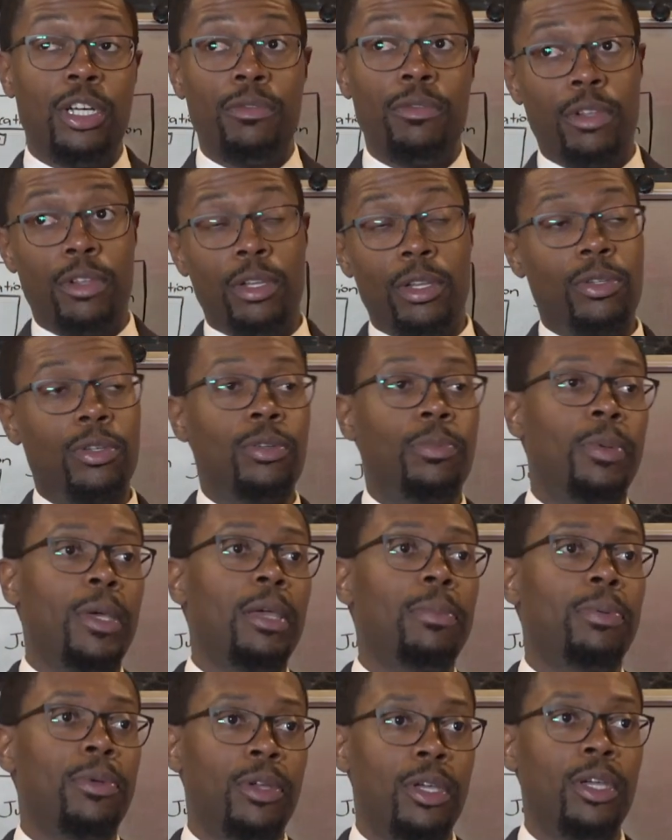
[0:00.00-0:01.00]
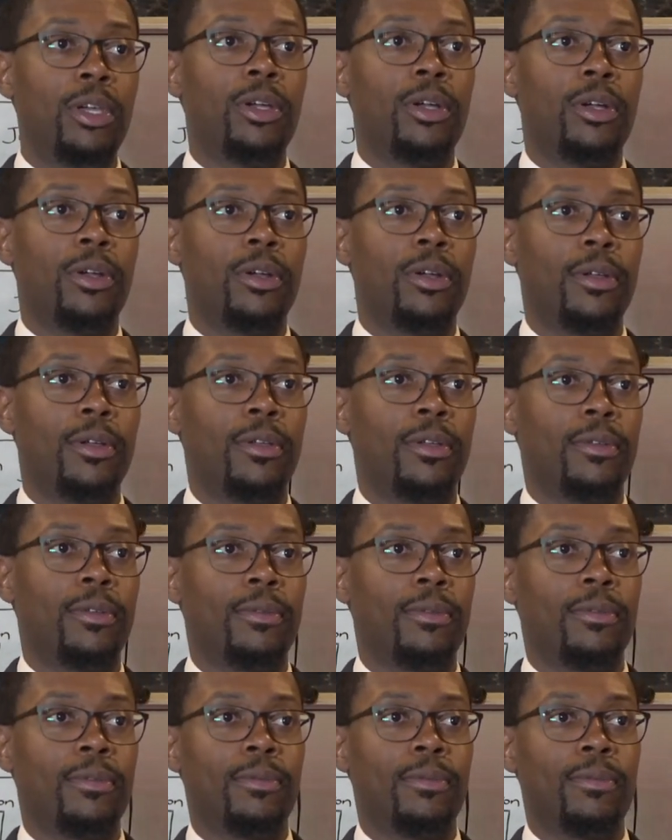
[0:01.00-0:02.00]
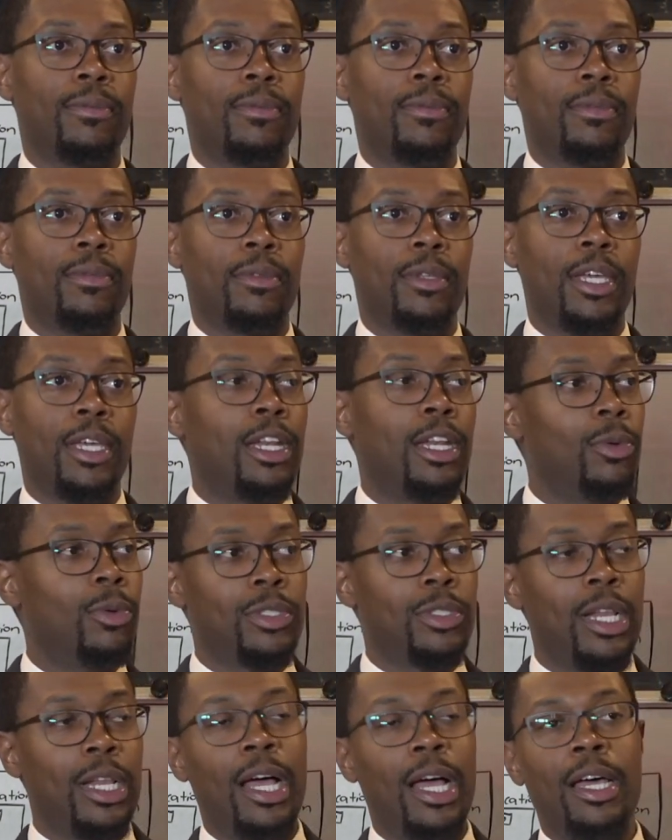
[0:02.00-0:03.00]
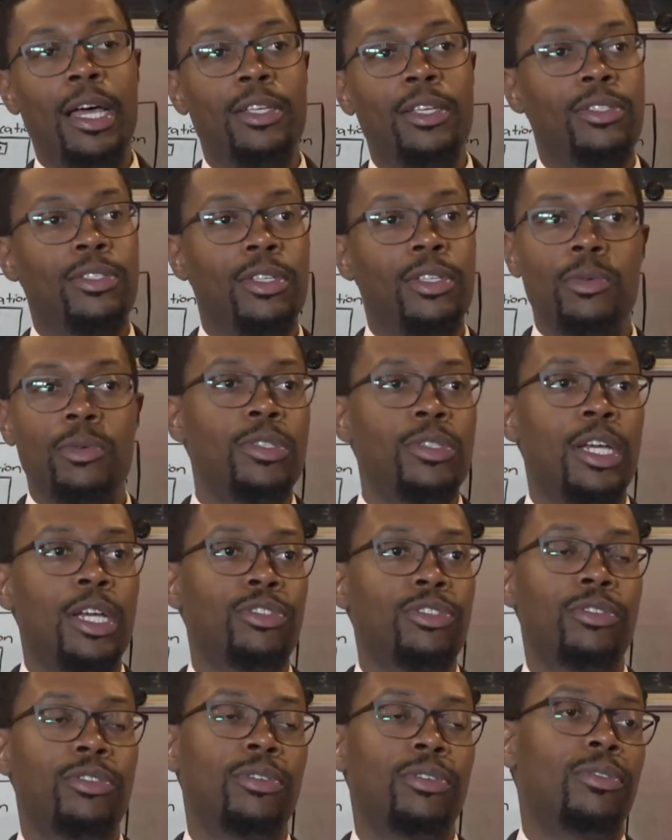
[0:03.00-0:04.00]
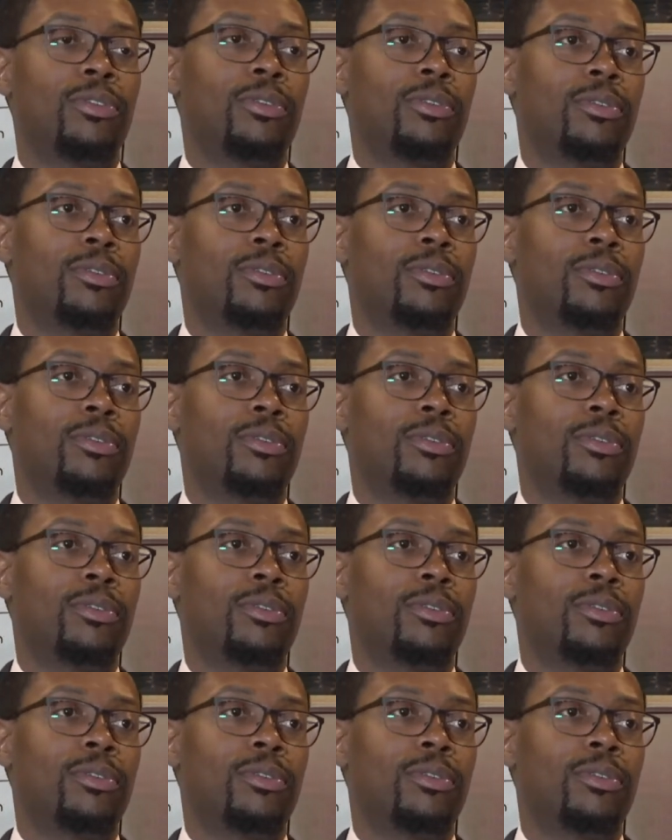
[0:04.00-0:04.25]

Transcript: of the local paper here, and it was lies. It was not true.